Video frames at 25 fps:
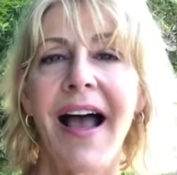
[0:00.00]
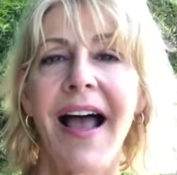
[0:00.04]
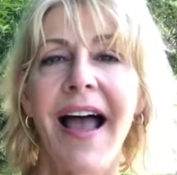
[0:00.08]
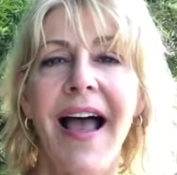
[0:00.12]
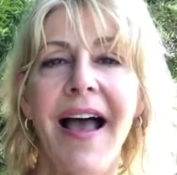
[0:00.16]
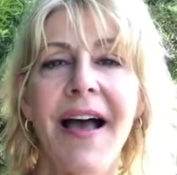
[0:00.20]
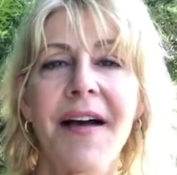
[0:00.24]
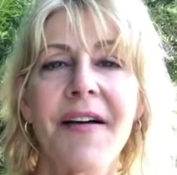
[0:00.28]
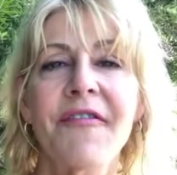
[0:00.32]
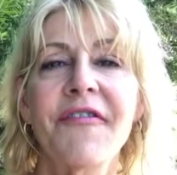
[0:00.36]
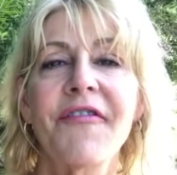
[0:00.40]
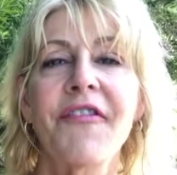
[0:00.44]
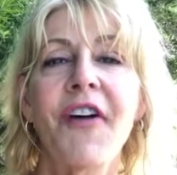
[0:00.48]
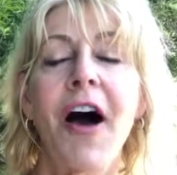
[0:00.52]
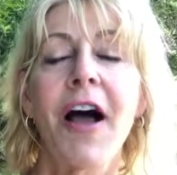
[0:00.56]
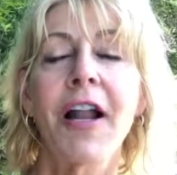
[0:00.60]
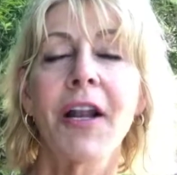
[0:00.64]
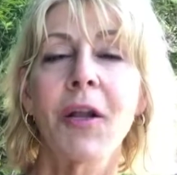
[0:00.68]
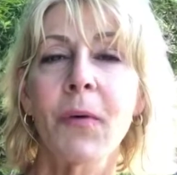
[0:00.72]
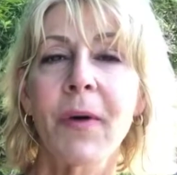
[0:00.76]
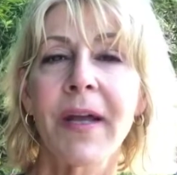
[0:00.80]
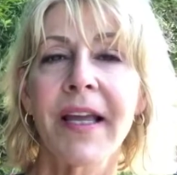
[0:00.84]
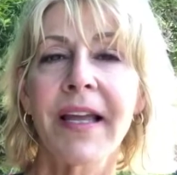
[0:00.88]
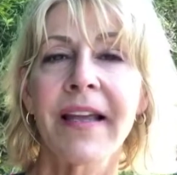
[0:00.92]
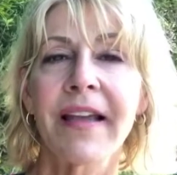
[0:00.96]

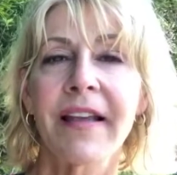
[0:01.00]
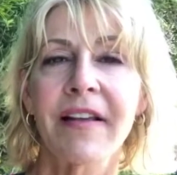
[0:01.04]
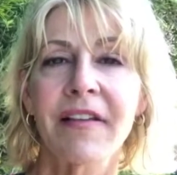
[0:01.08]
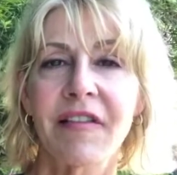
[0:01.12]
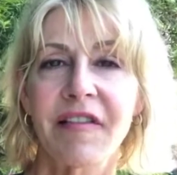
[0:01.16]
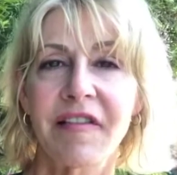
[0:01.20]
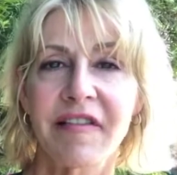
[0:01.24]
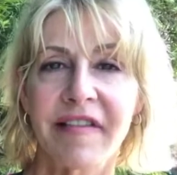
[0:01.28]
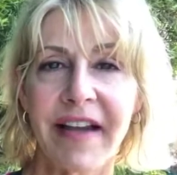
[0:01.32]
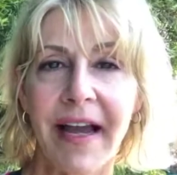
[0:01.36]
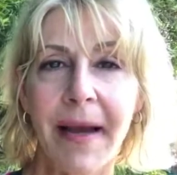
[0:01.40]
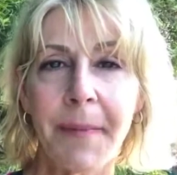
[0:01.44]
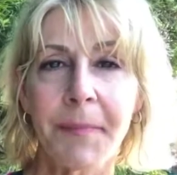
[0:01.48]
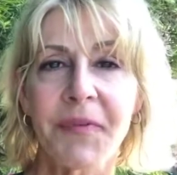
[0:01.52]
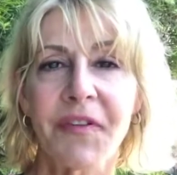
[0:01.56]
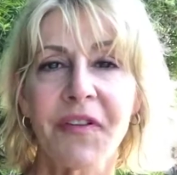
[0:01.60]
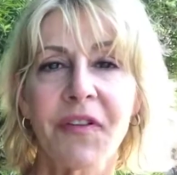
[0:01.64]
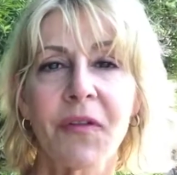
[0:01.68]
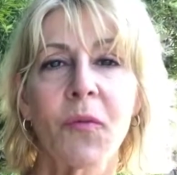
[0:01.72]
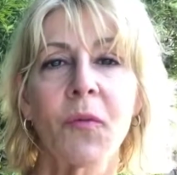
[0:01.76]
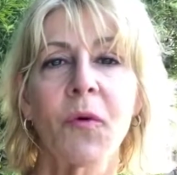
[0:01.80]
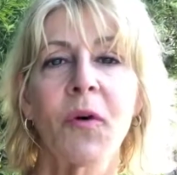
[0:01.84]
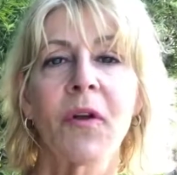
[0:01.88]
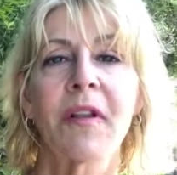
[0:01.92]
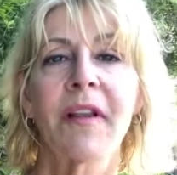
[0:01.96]
Following his steps
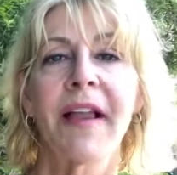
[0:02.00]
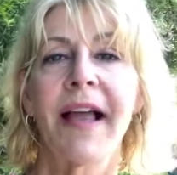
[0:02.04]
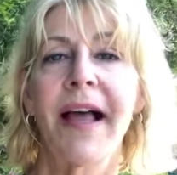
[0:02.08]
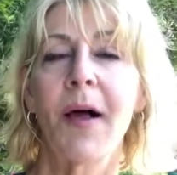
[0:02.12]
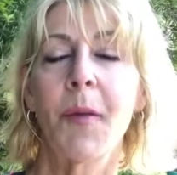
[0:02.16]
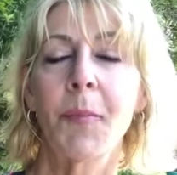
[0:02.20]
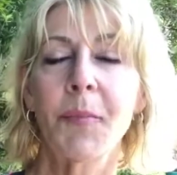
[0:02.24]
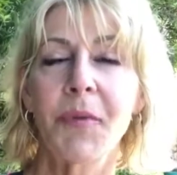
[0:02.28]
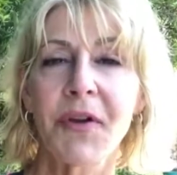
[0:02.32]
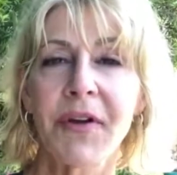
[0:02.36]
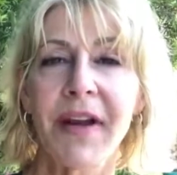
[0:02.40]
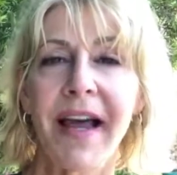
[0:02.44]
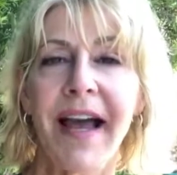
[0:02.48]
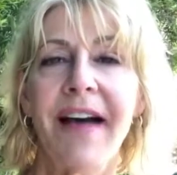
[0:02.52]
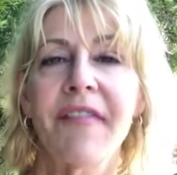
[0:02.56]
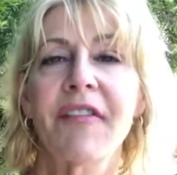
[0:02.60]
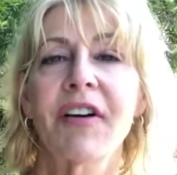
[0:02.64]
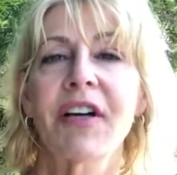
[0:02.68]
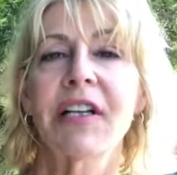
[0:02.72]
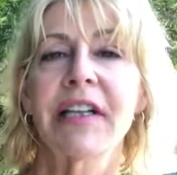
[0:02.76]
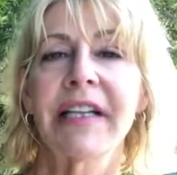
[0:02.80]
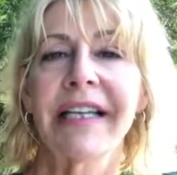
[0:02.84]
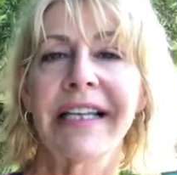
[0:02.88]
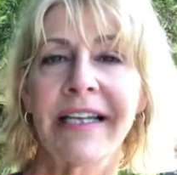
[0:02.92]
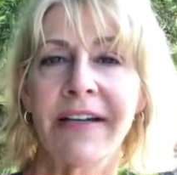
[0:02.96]
will help you to have a
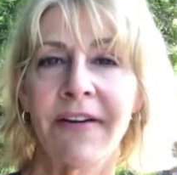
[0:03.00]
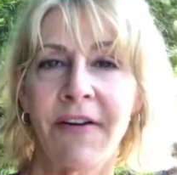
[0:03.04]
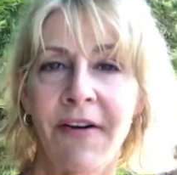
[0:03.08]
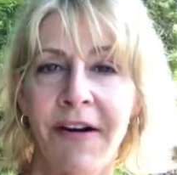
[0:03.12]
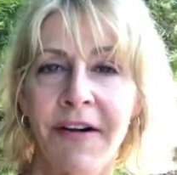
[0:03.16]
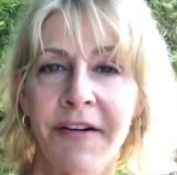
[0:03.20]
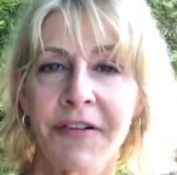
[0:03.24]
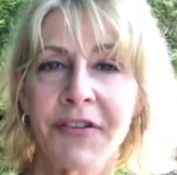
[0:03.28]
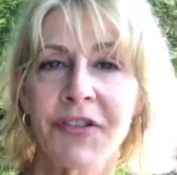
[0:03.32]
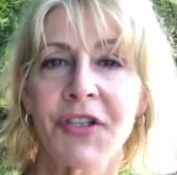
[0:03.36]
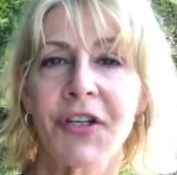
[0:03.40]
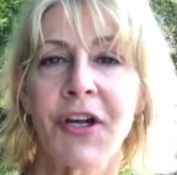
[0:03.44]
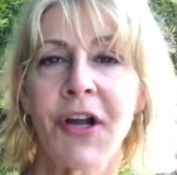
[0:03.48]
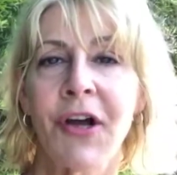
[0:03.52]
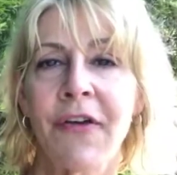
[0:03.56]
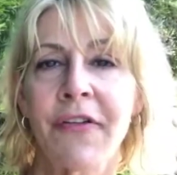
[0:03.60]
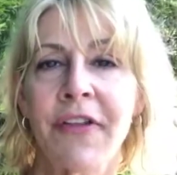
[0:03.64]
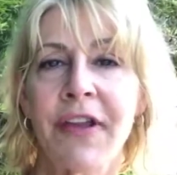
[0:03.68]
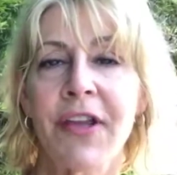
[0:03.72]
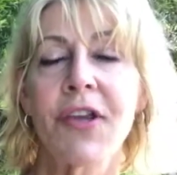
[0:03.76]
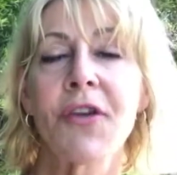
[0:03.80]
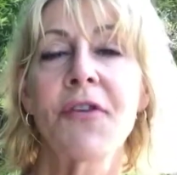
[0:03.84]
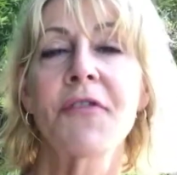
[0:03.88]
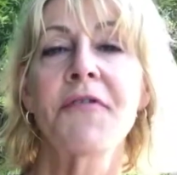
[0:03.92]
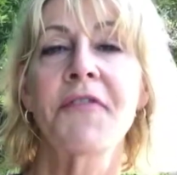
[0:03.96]
clean heart, to know
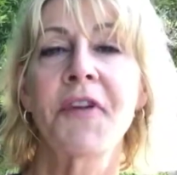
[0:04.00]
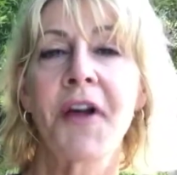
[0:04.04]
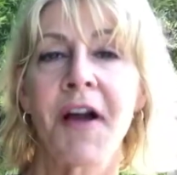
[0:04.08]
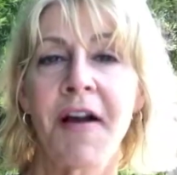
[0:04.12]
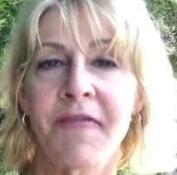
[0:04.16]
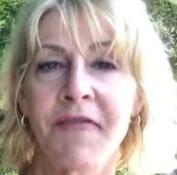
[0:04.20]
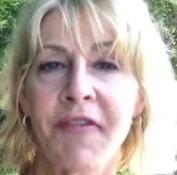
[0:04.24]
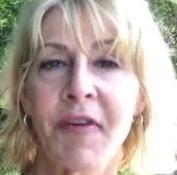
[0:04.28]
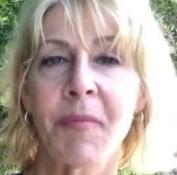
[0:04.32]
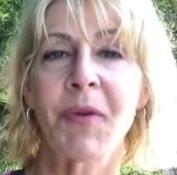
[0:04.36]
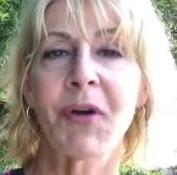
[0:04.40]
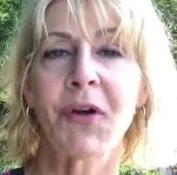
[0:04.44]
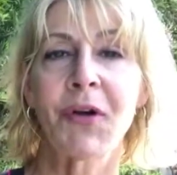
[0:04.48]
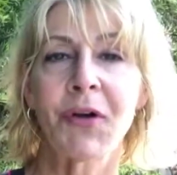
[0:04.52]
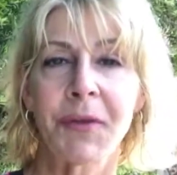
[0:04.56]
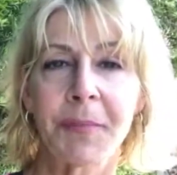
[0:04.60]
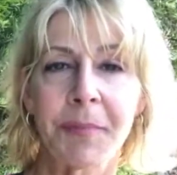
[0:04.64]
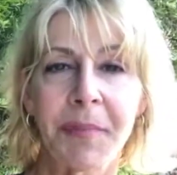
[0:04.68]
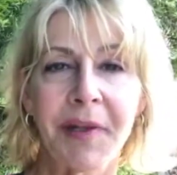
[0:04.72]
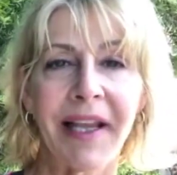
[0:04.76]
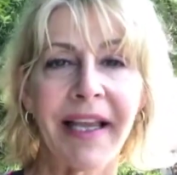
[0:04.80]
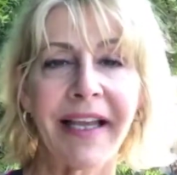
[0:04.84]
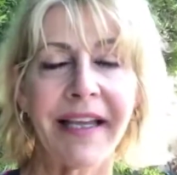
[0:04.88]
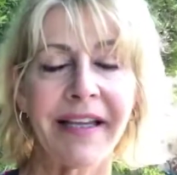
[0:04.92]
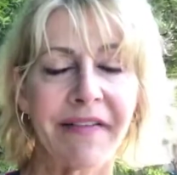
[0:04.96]
that you've come from a good
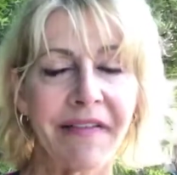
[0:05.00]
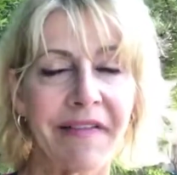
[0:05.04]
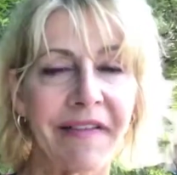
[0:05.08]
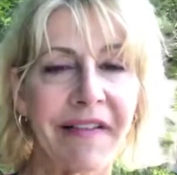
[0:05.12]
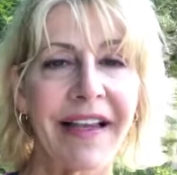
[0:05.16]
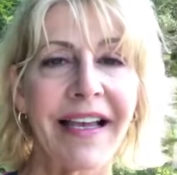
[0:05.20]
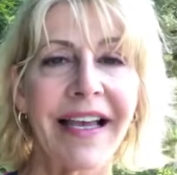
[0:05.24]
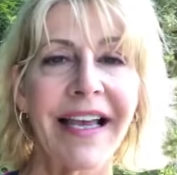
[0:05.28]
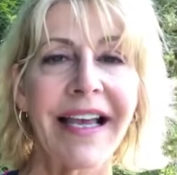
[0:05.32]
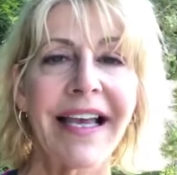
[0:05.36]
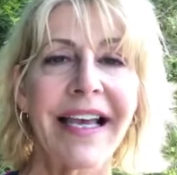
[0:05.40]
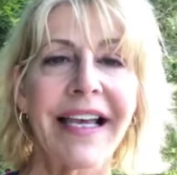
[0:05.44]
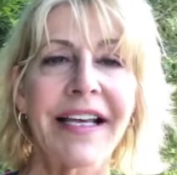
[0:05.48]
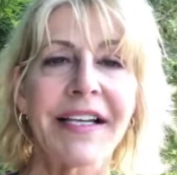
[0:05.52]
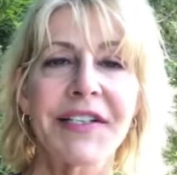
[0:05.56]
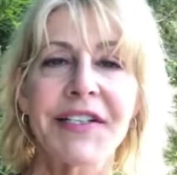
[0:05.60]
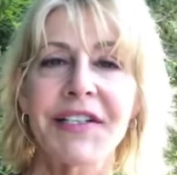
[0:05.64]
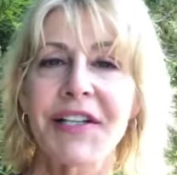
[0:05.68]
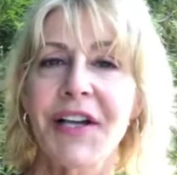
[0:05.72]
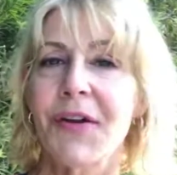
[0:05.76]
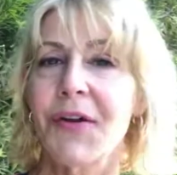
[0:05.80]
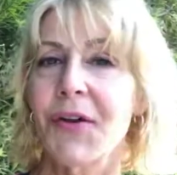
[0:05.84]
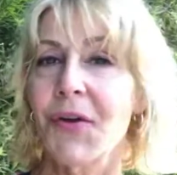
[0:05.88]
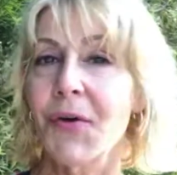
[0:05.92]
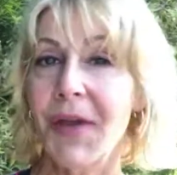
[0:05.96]
place.
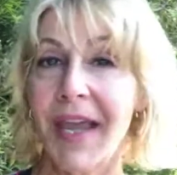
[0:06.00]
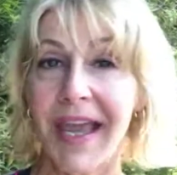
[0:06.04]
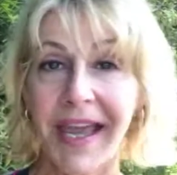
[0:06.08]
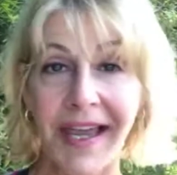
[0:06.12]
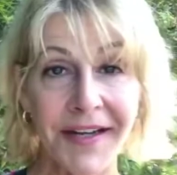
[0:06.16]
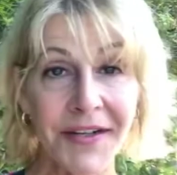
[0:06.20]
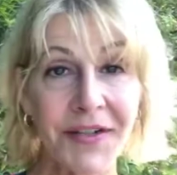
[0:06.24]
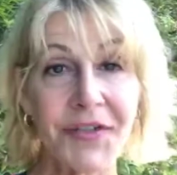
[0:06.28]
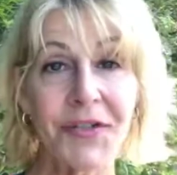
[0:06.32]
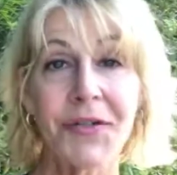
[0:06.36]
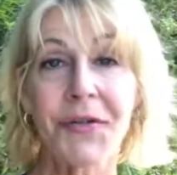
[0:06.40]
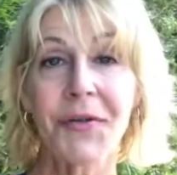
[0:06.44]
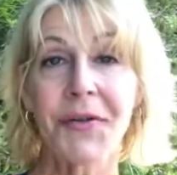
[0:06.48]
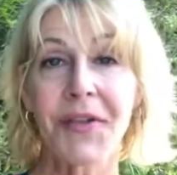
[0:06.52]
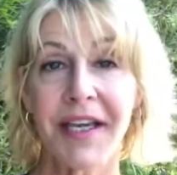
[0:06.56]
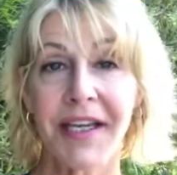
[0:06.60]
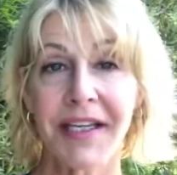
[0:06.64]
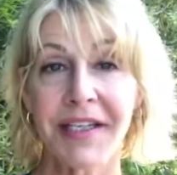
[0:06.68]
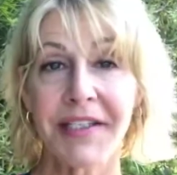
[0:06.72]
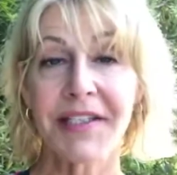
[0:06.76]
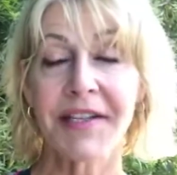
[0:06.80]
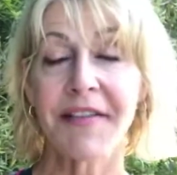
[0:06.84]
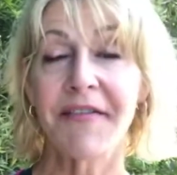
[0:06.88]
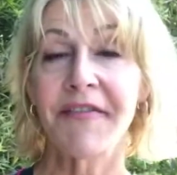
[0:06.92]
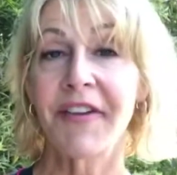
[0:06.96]
So you can do
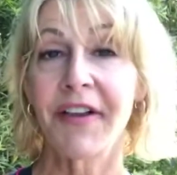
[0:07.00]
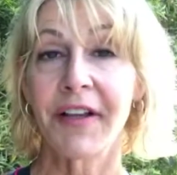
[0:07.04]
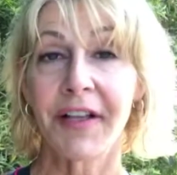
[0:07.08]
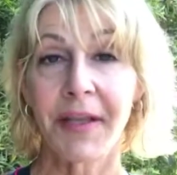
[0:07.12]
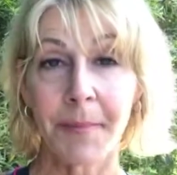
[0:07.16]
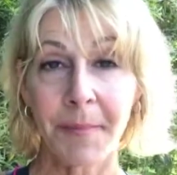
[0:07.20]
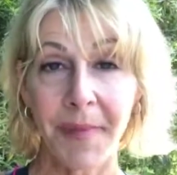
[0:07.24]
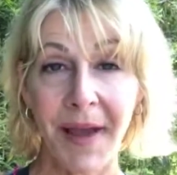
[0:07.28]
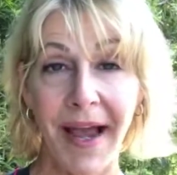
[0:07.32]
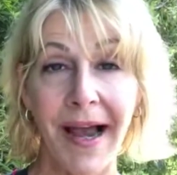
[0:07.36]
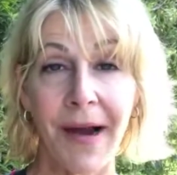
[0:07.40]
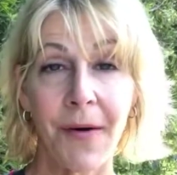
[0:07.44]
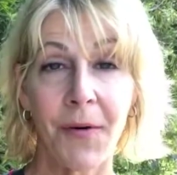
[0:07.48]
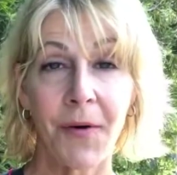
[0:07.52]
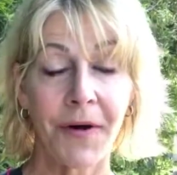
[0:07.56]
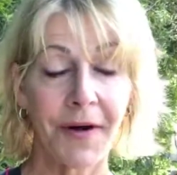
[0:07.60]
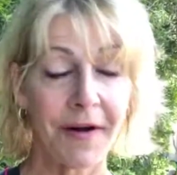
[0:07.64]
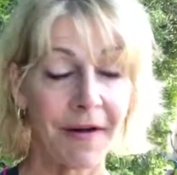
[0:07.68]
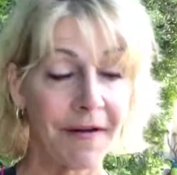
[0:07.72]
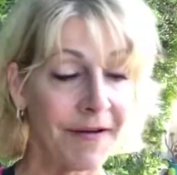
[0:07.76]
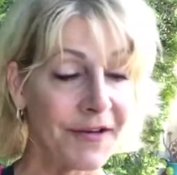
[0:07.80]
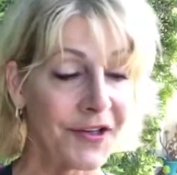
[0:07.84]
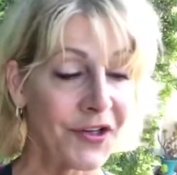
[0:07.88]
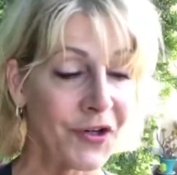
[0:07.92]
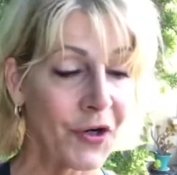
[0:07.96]
this and feel empowered
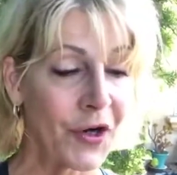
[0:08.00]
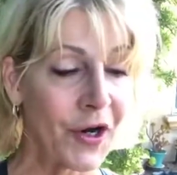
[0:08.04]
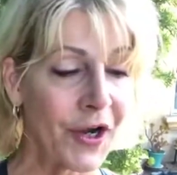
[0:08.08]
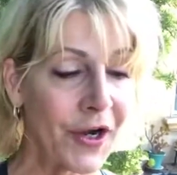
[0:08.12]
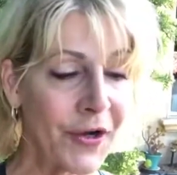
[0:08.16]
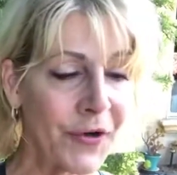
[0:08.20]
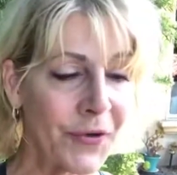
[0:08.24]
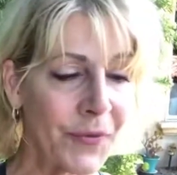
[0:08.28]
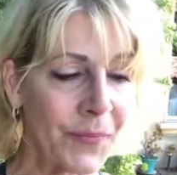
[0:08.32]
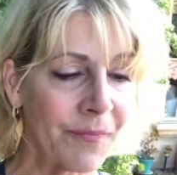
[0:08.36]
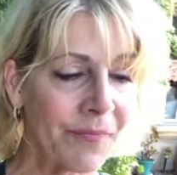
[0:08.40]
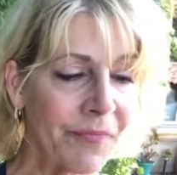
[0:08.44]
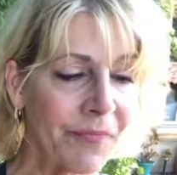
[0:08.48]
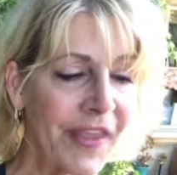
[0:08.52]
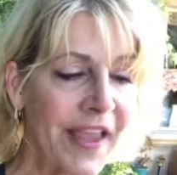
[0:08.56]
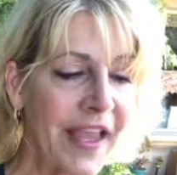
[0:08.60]
on your own.